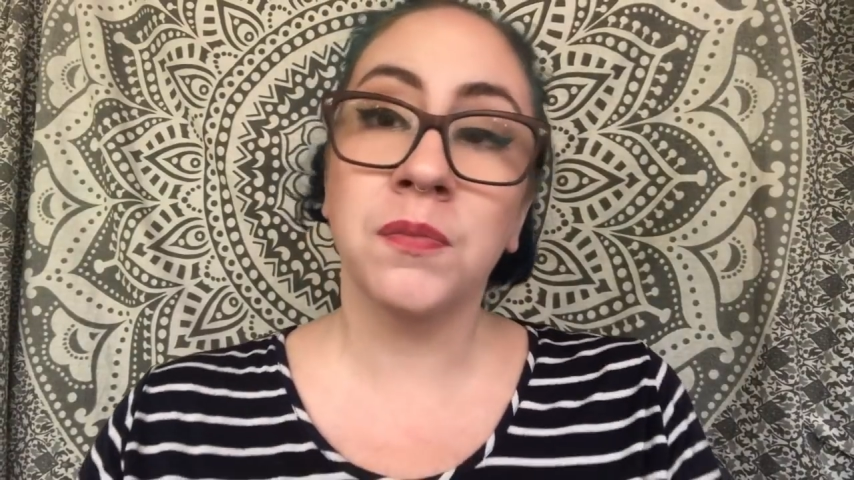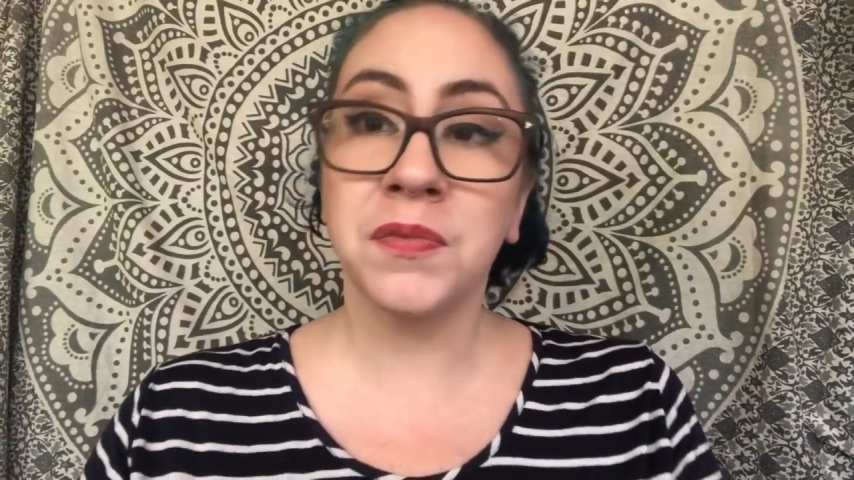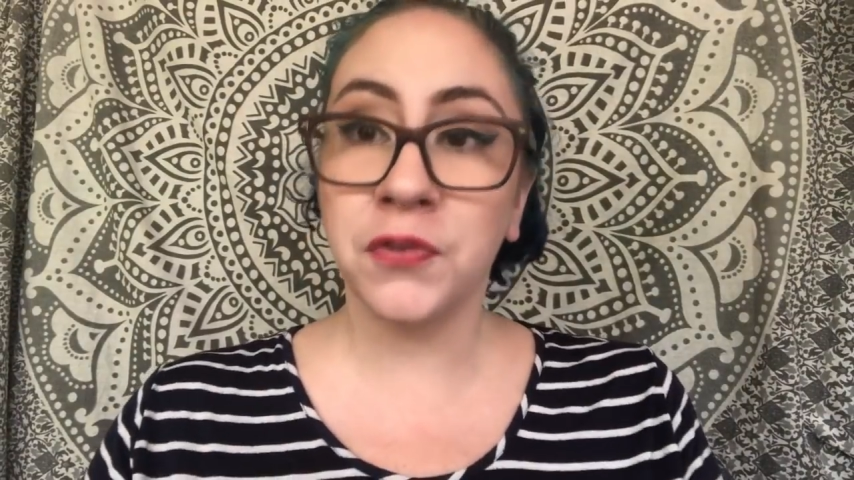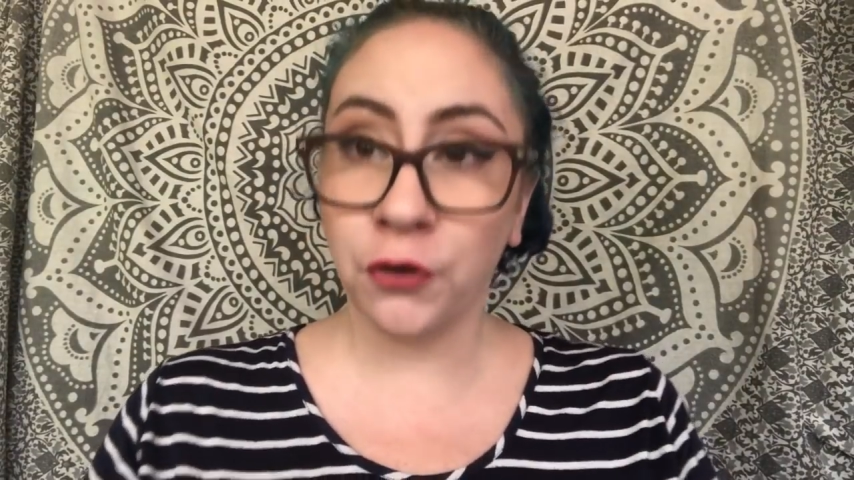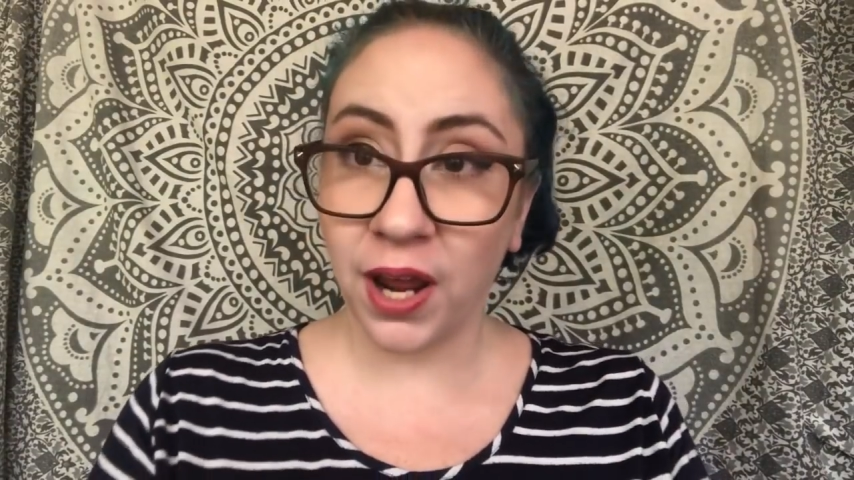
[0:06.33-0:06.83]

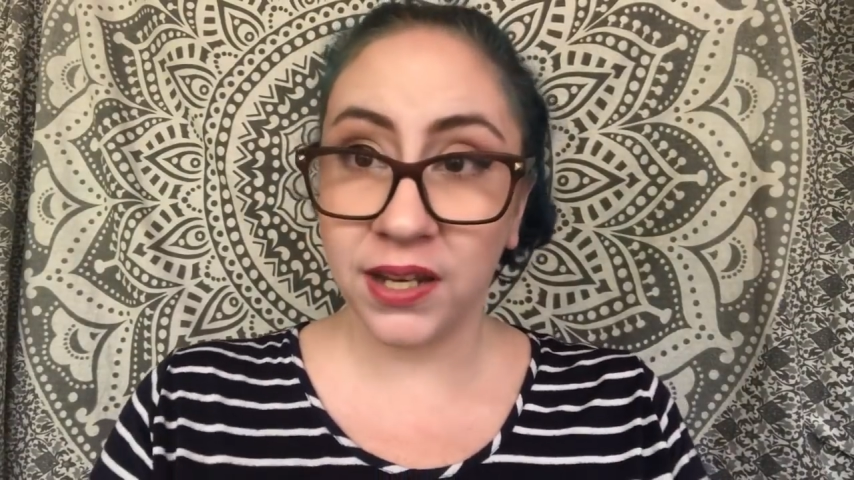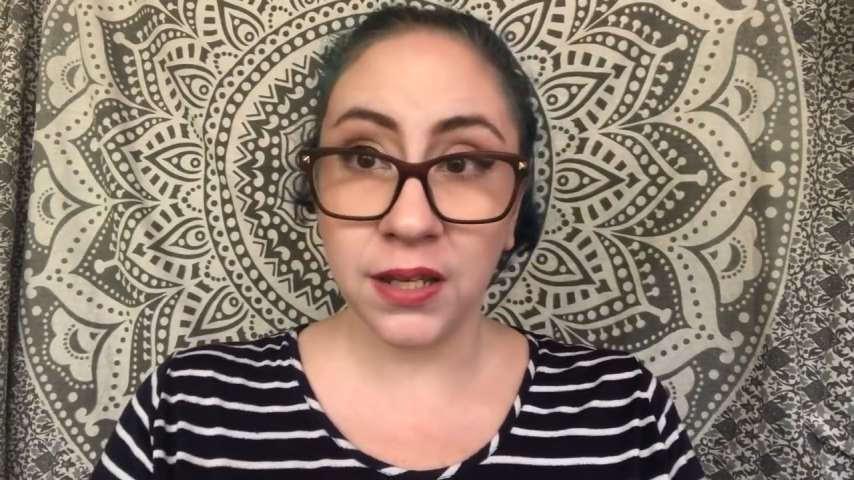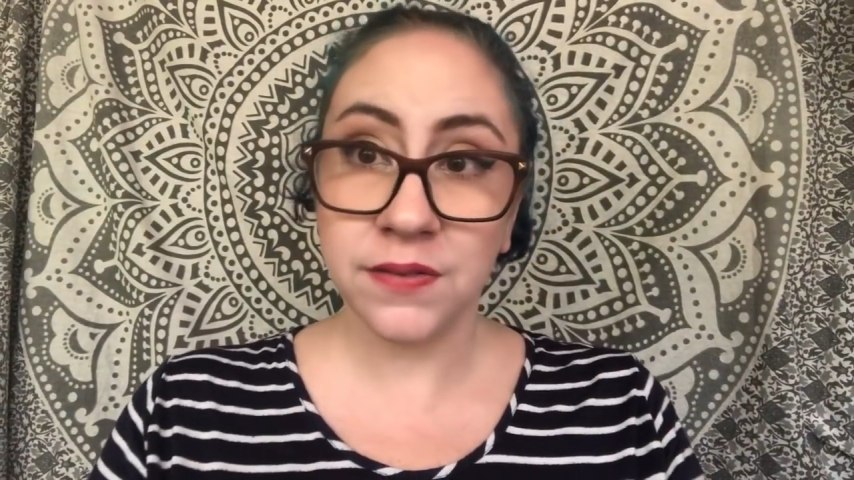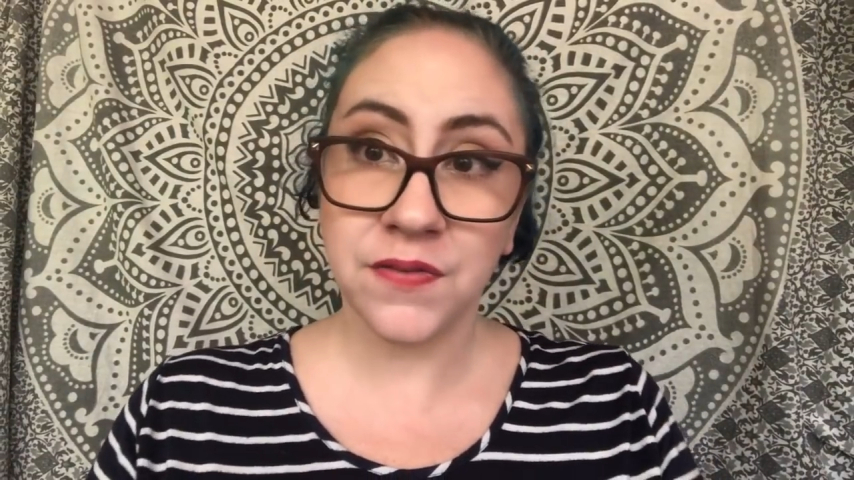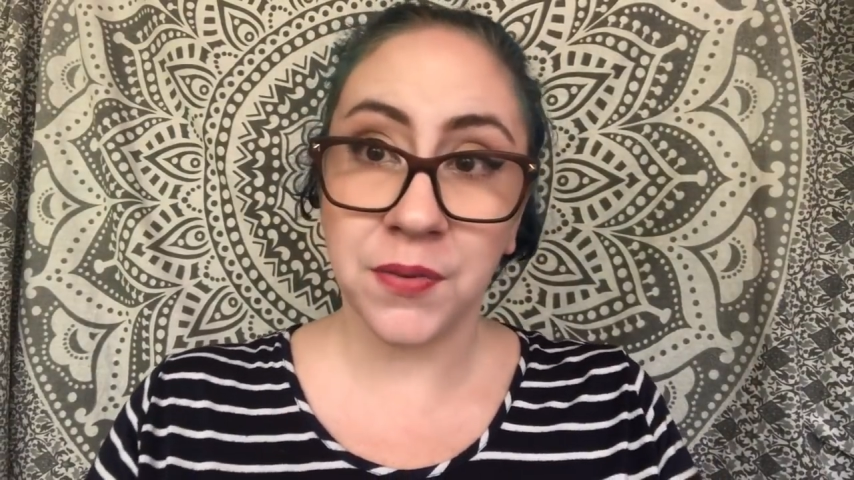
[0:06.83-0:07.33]
from a
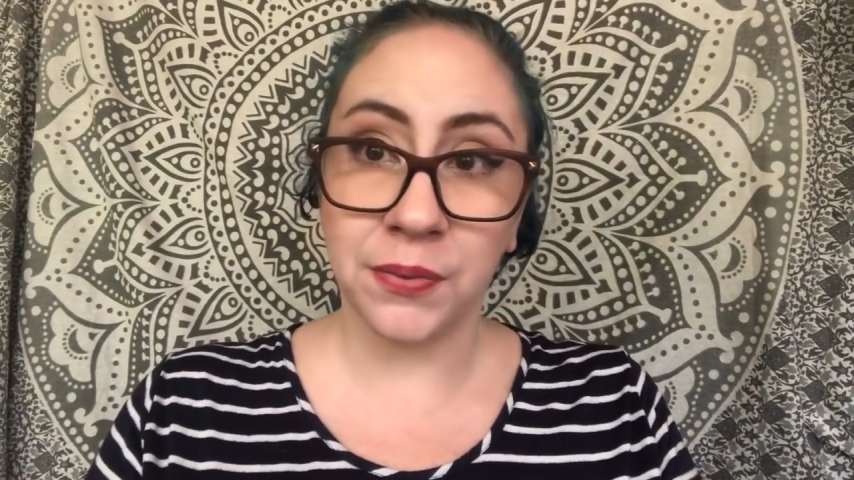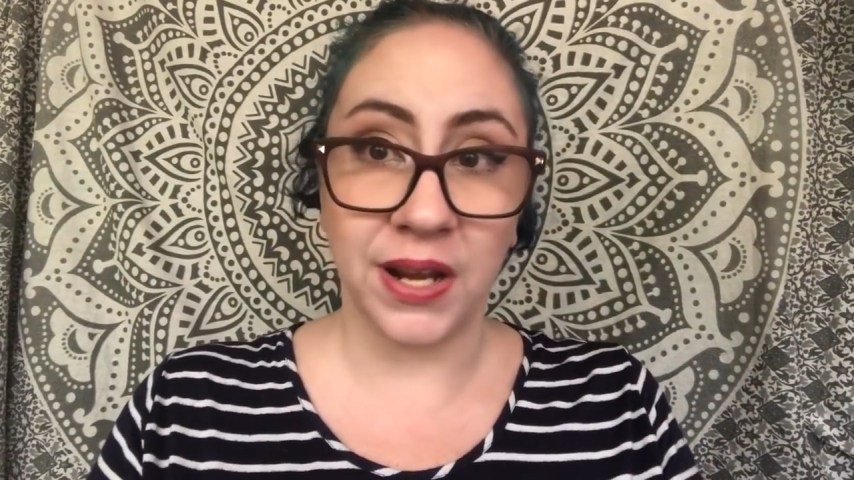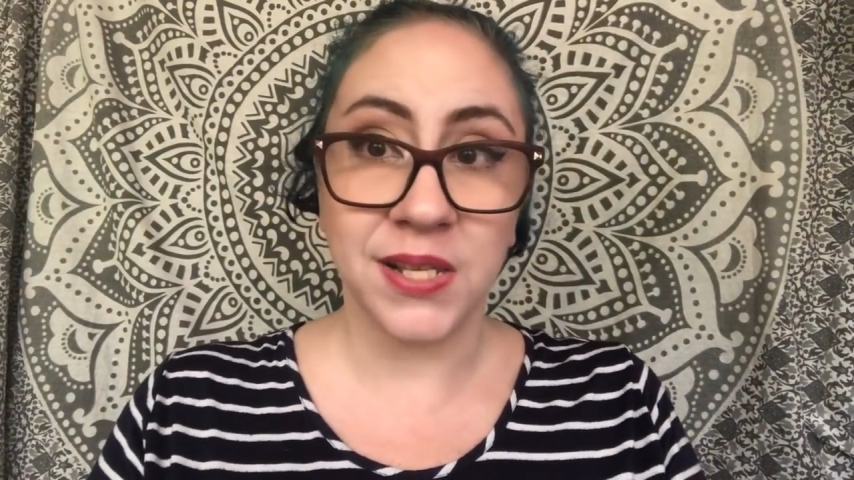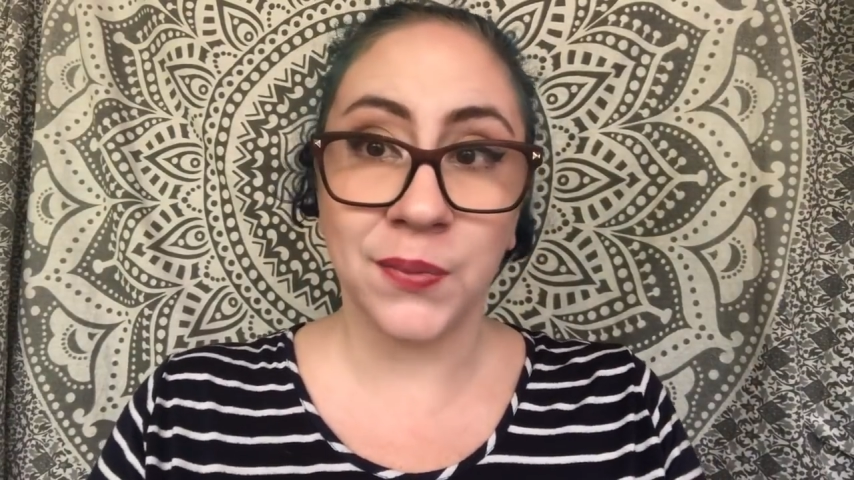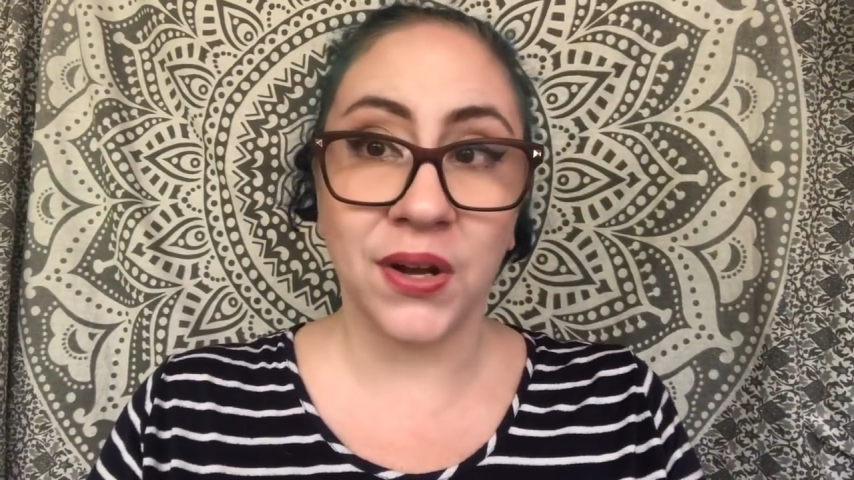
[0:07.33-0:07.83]
variety of different
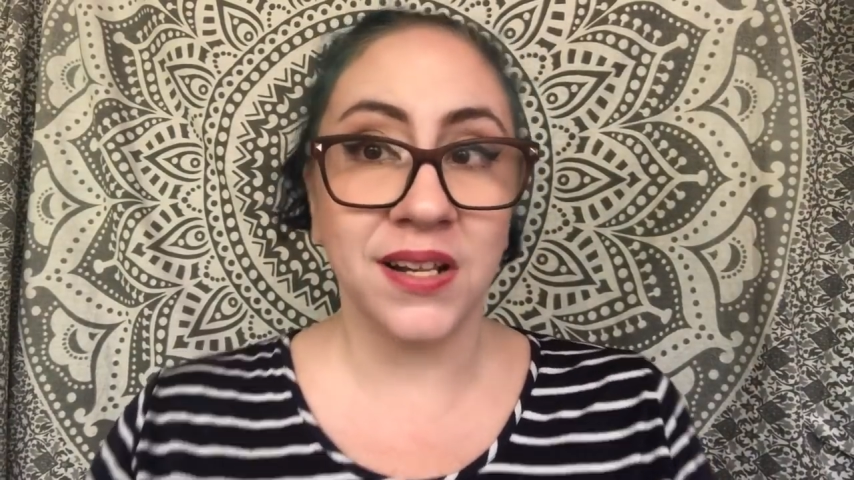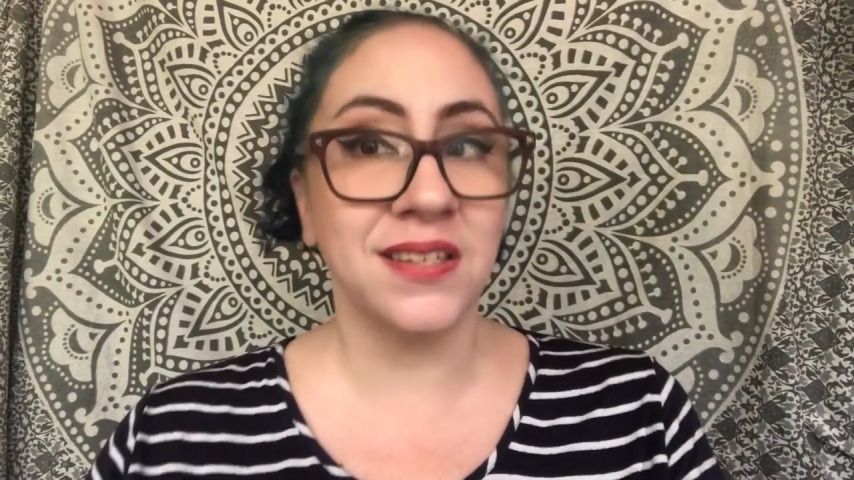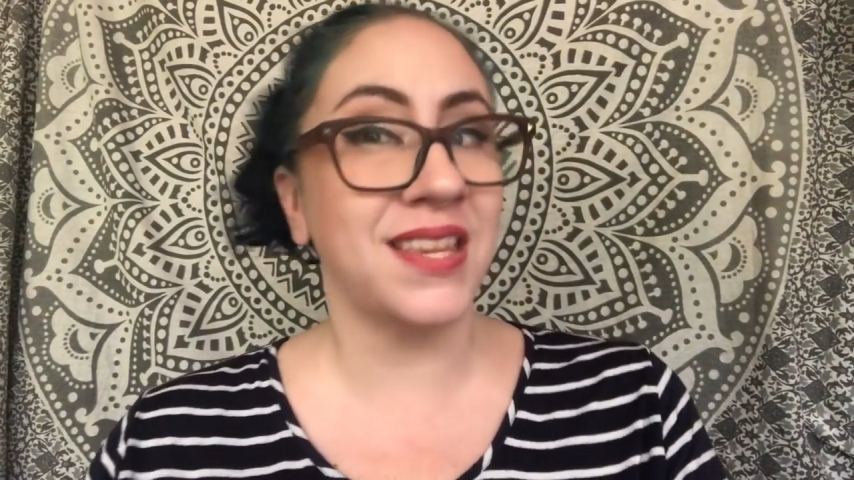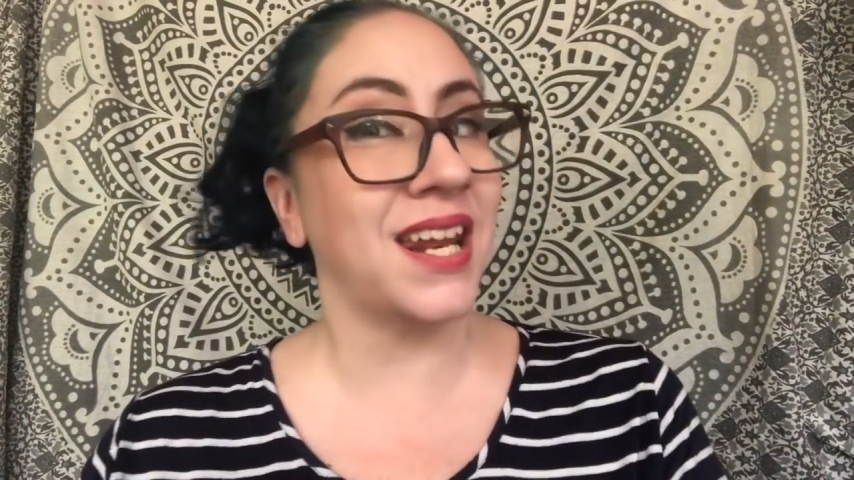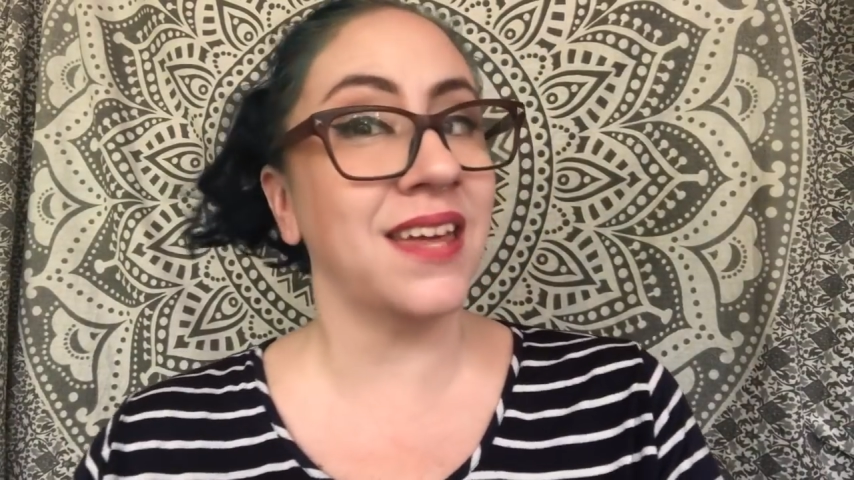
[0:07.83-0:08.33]
price
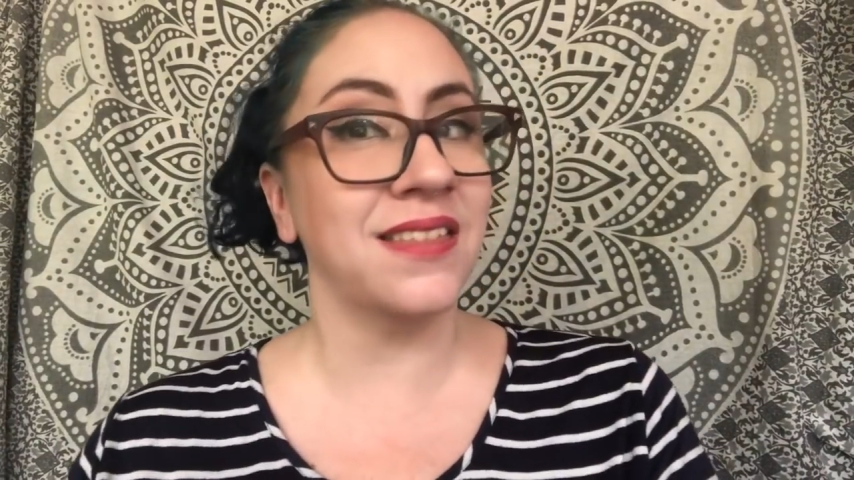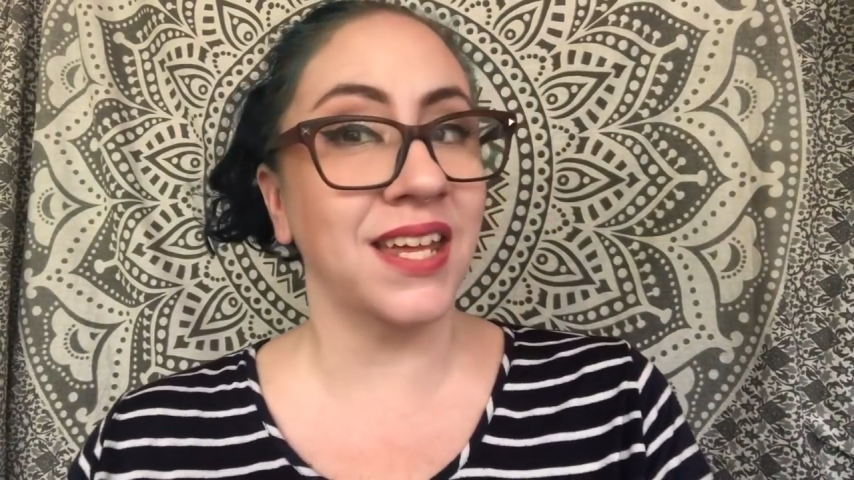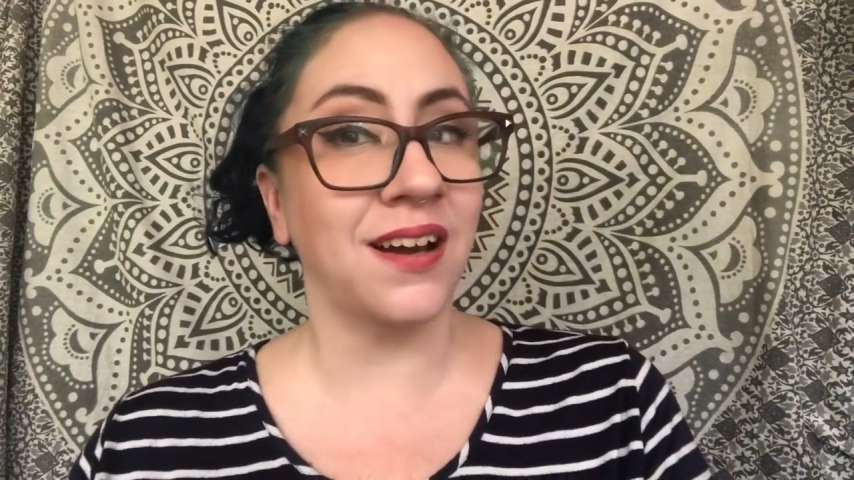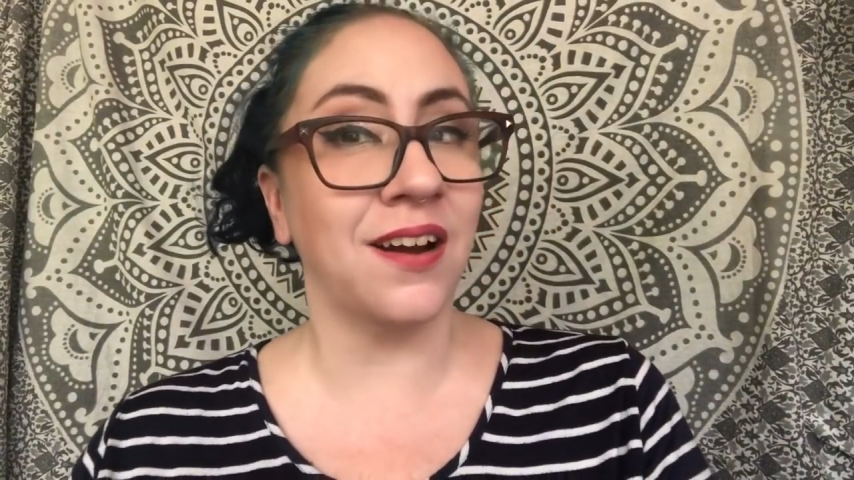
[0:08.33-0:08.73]
points that I think